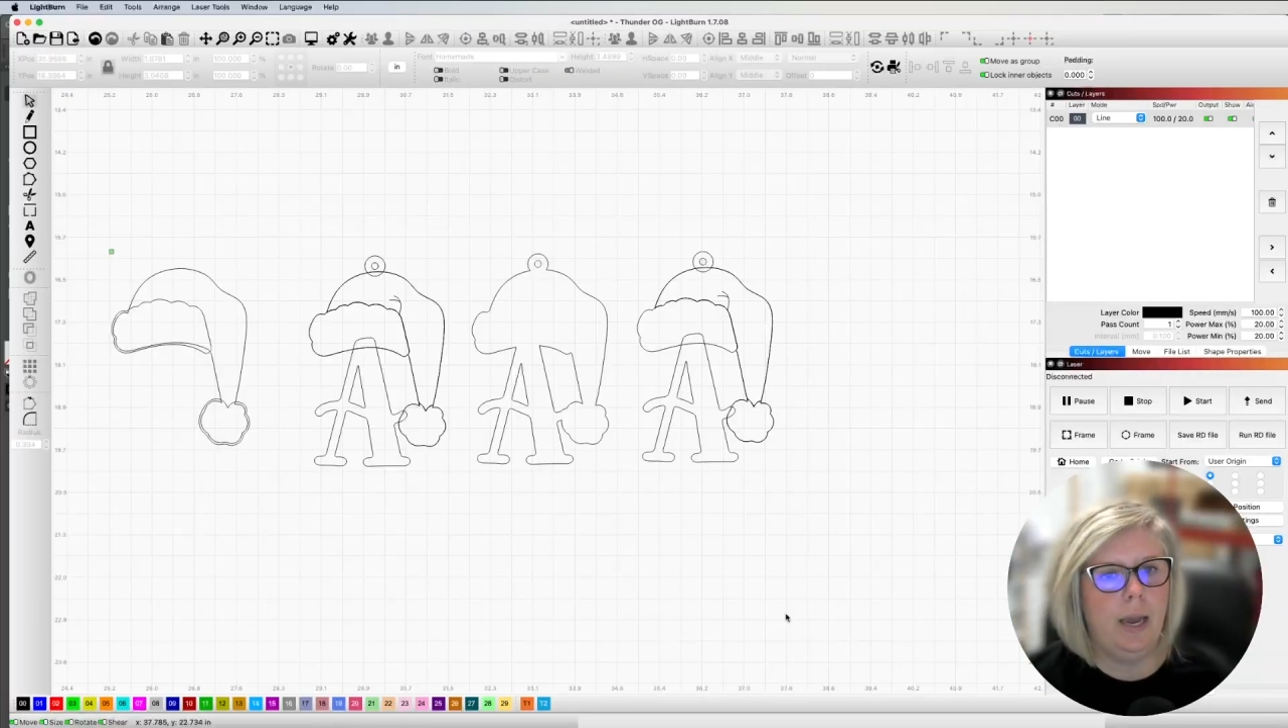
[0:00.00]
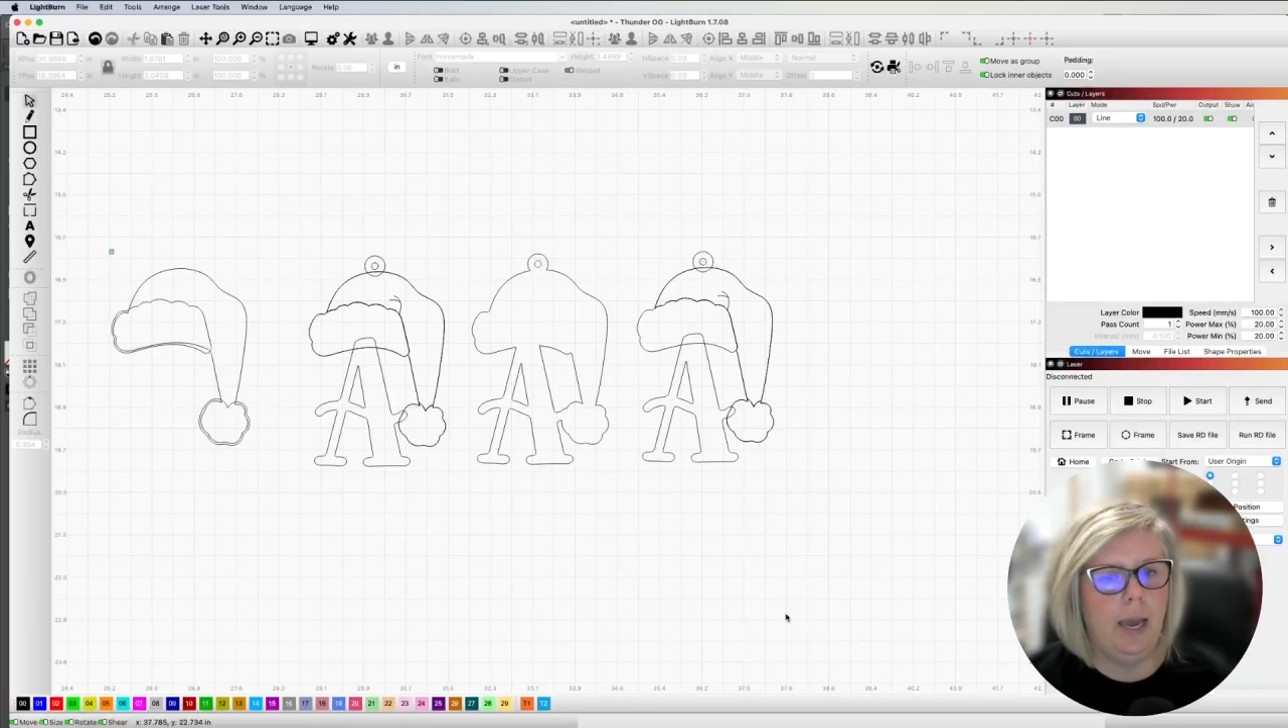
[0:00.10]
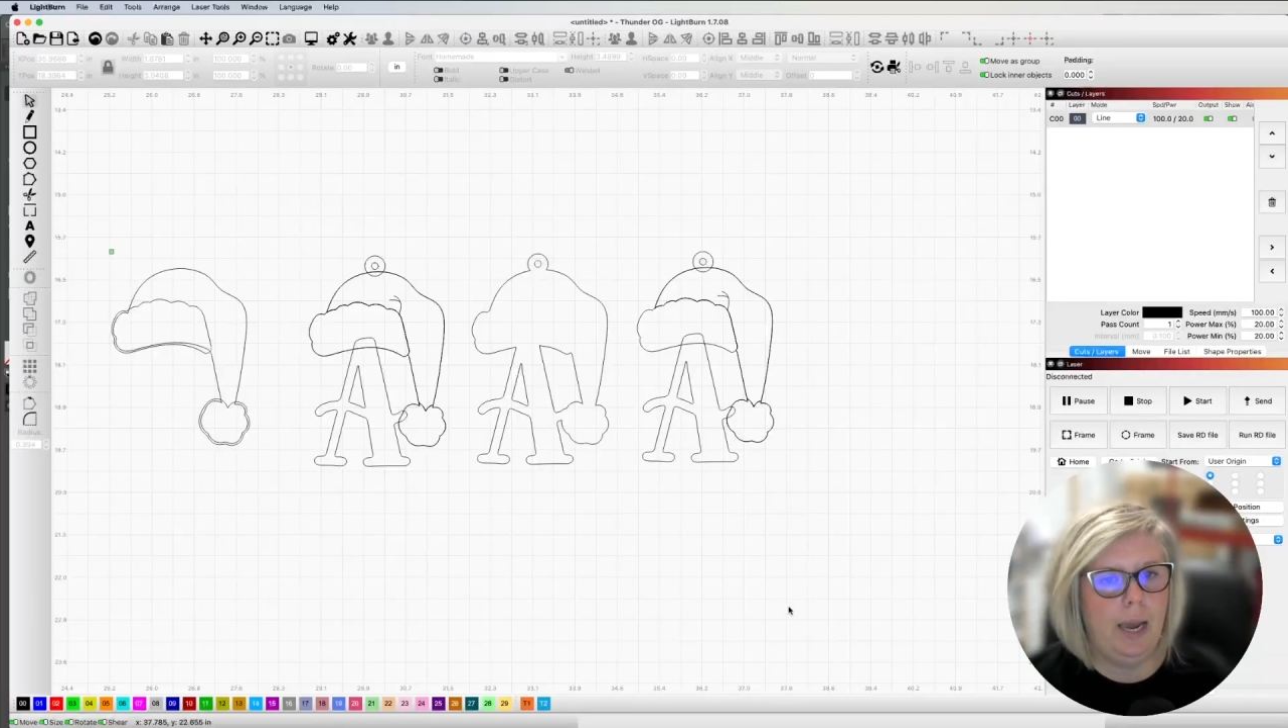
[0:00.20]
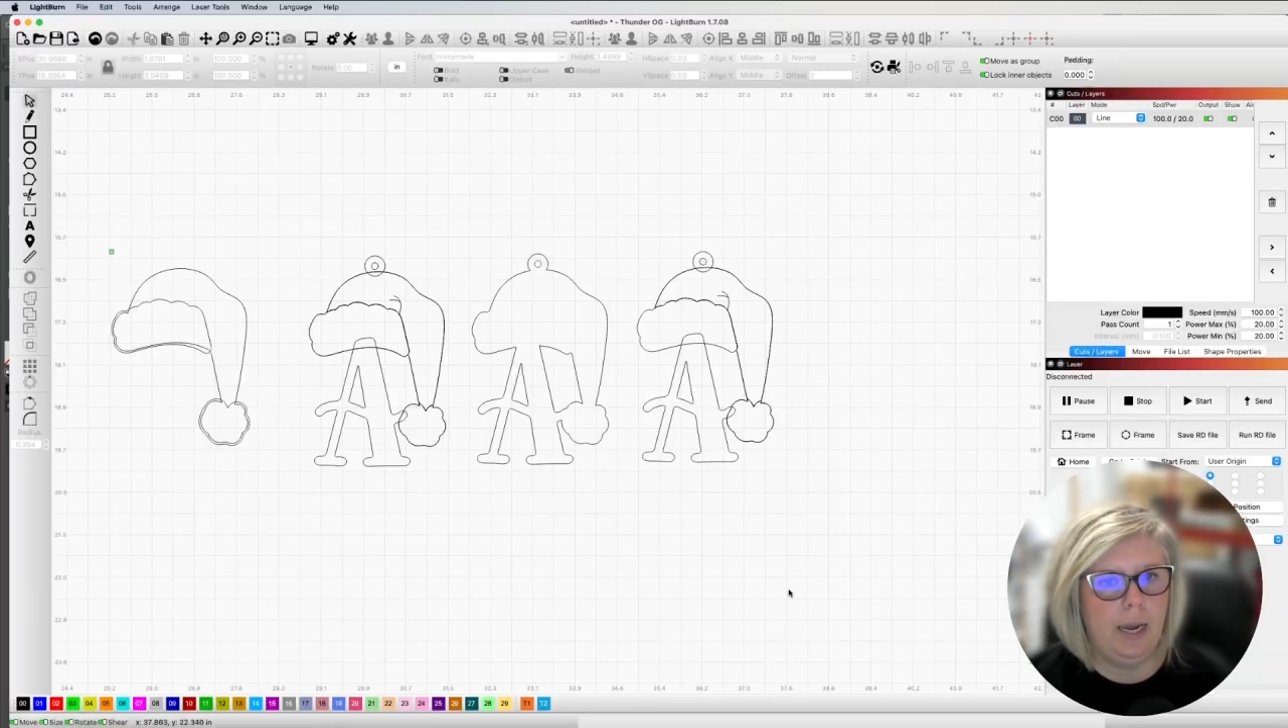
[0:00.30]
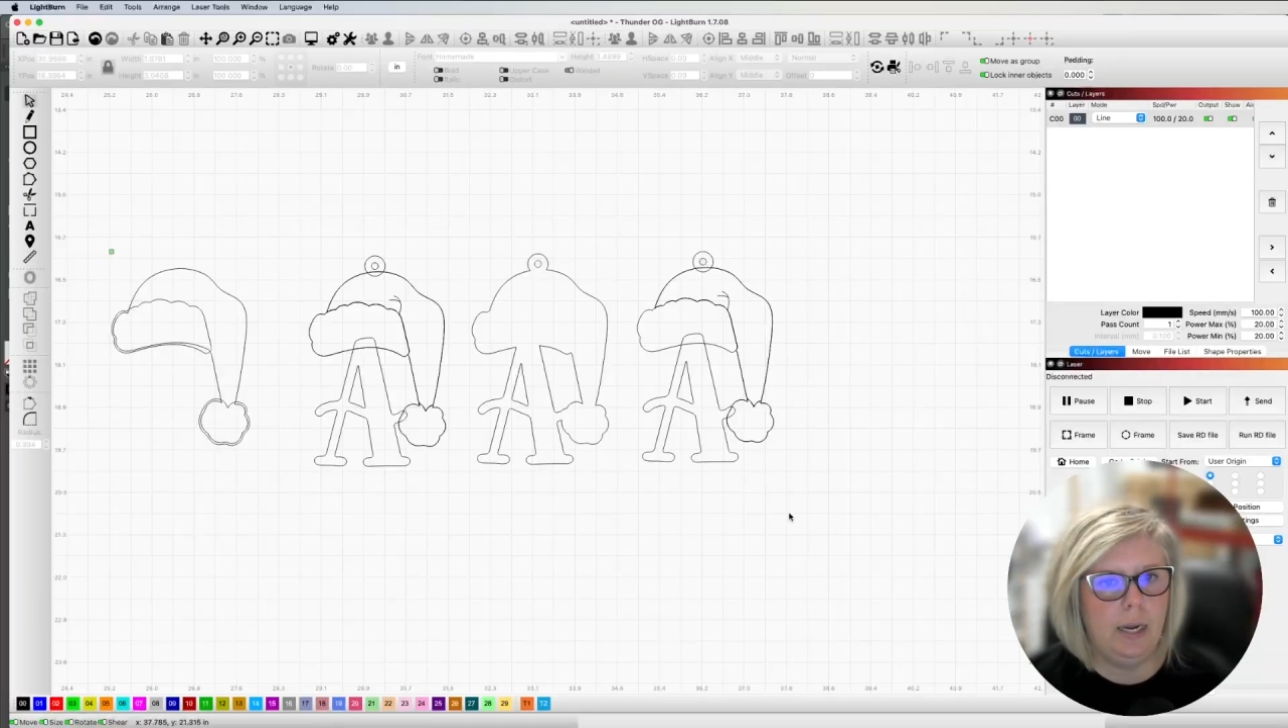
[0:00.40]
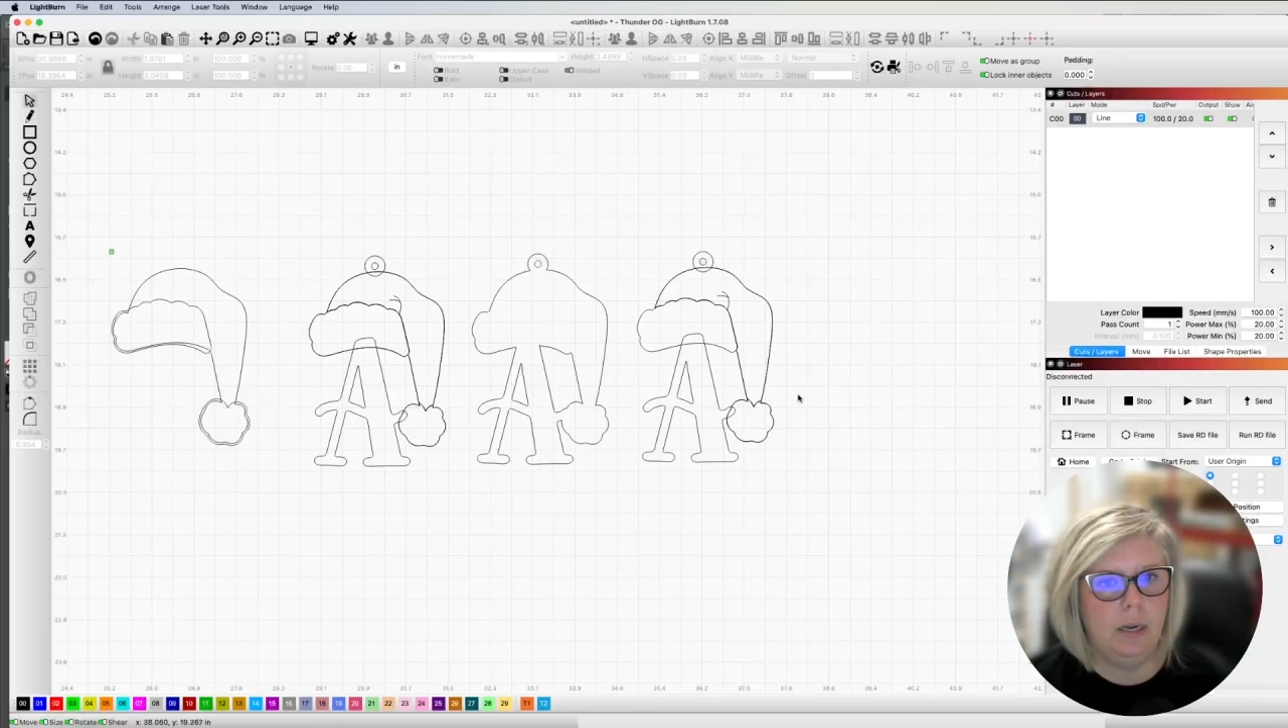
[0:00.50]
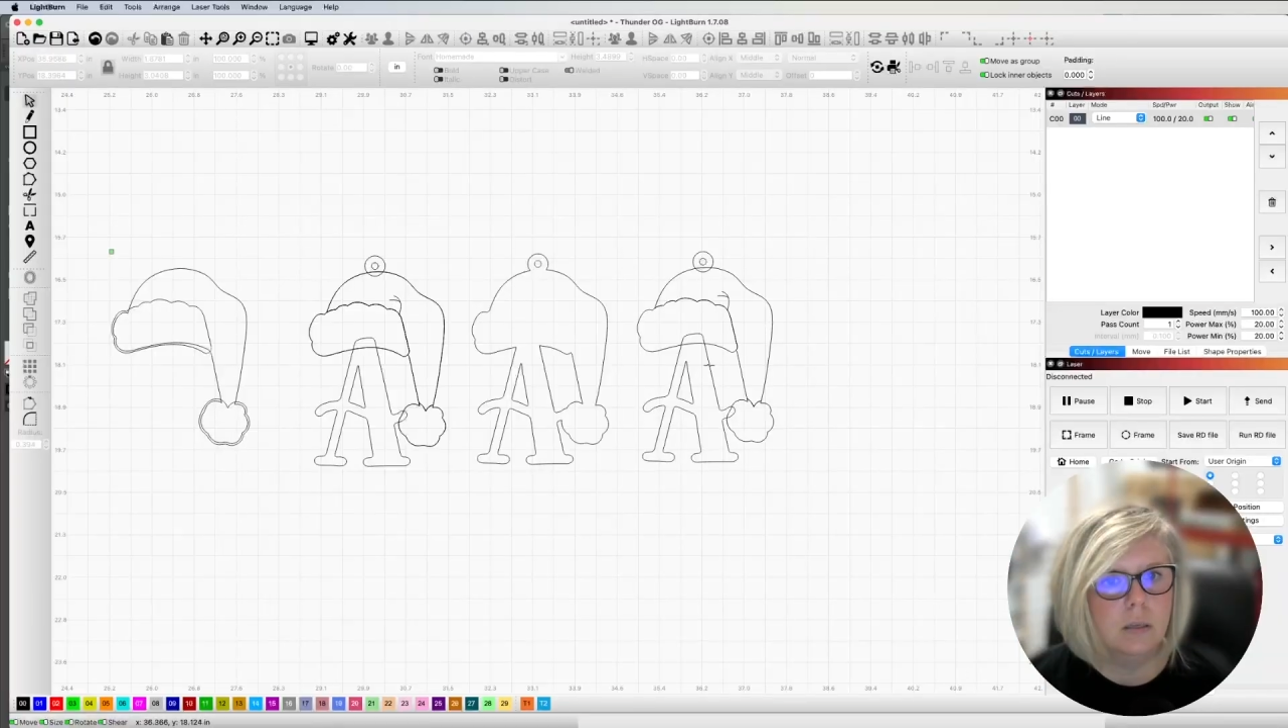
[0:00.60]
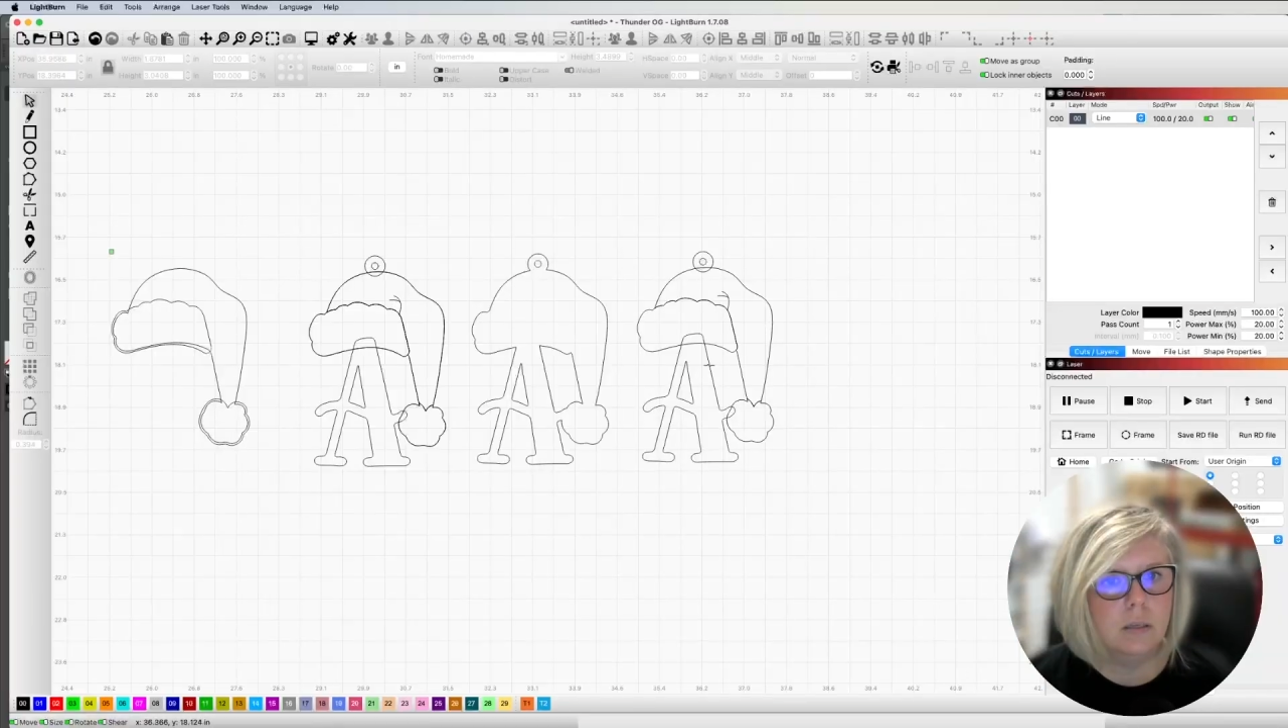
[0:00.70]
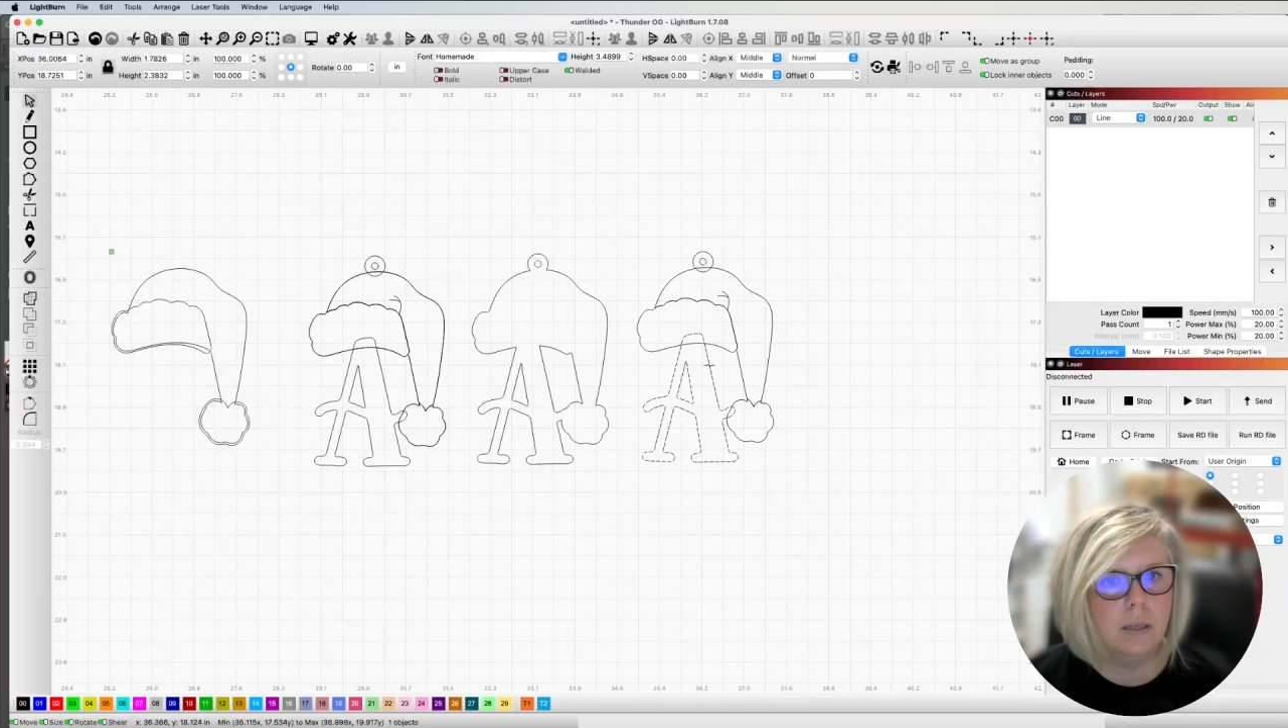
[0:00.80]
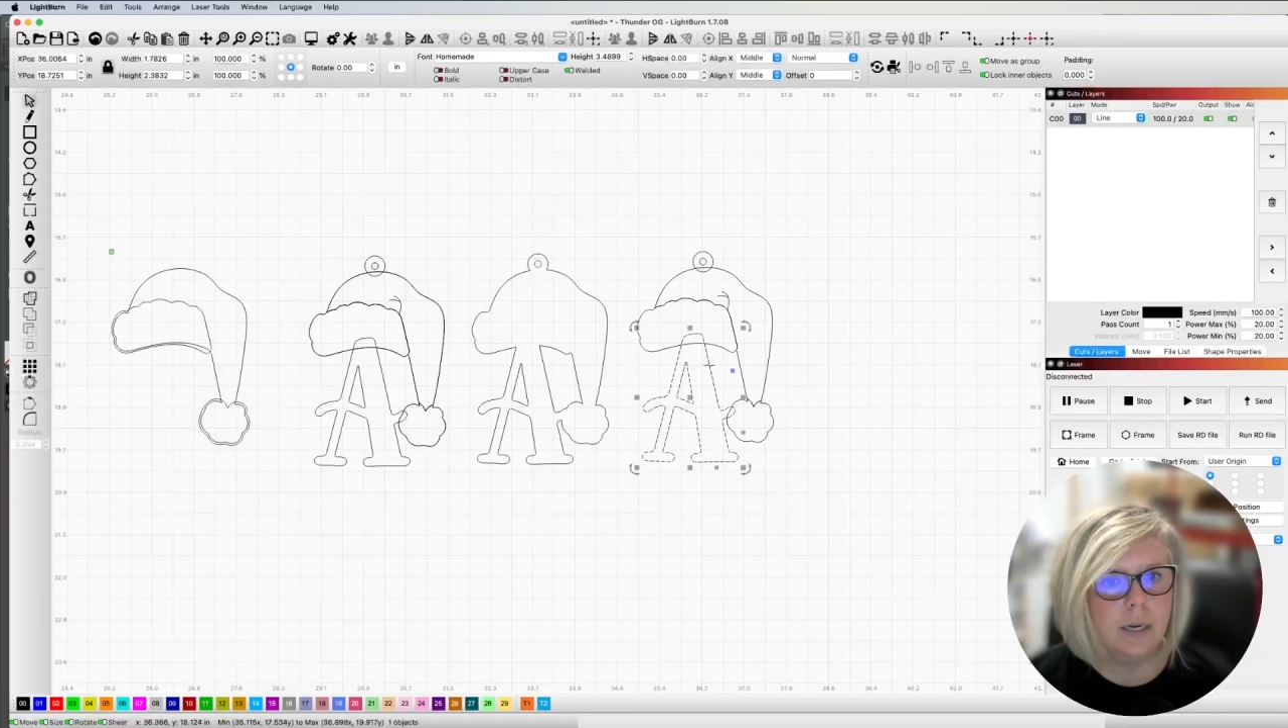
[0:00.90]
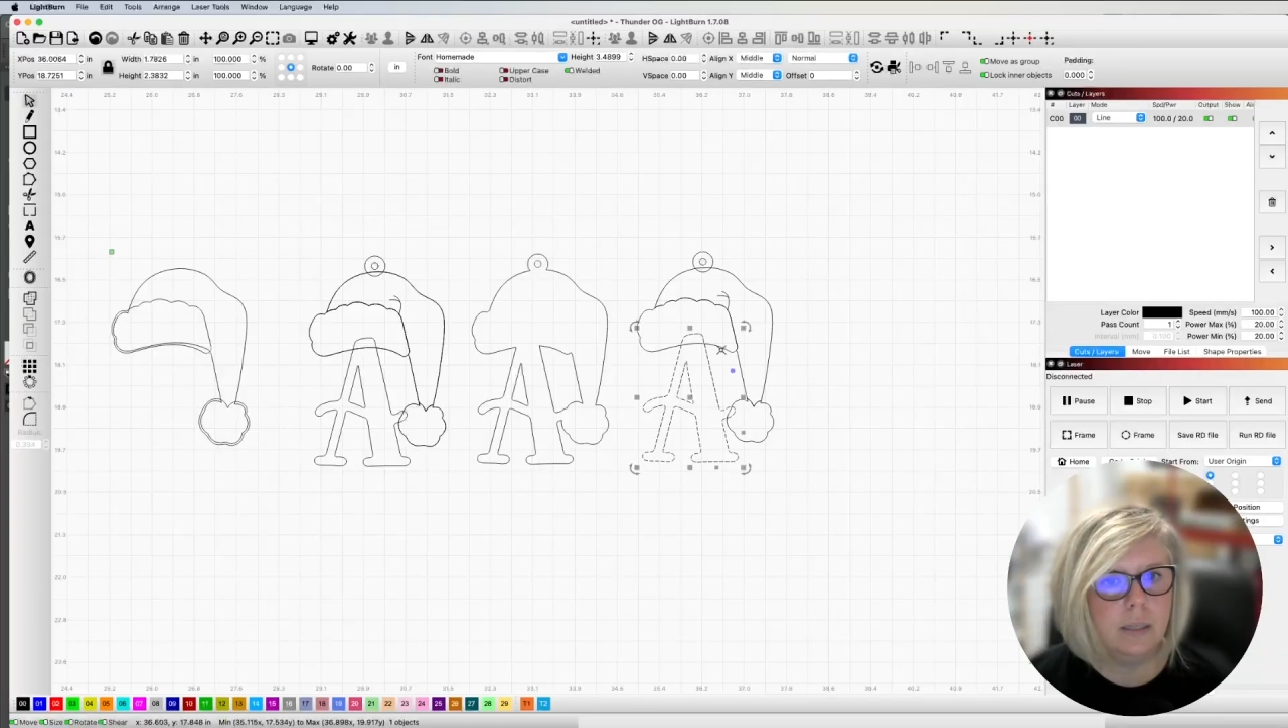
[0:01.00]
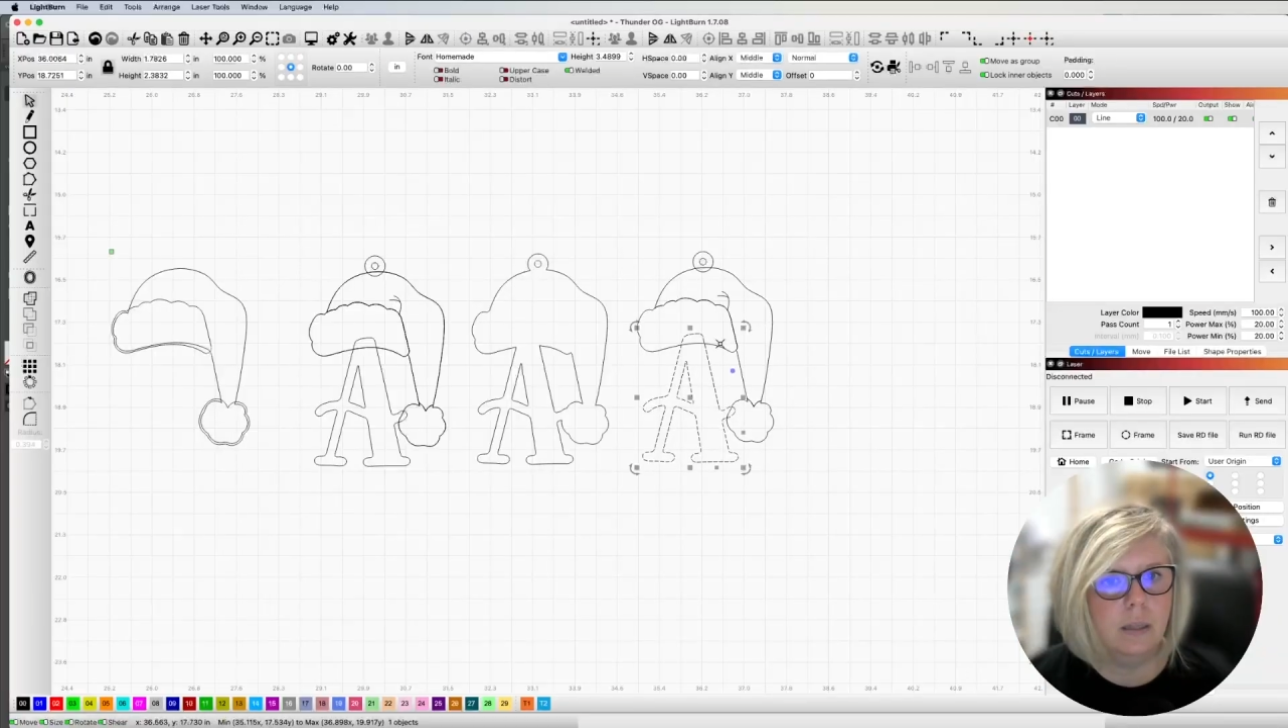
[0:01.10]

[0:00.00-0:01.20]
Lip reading: A. Select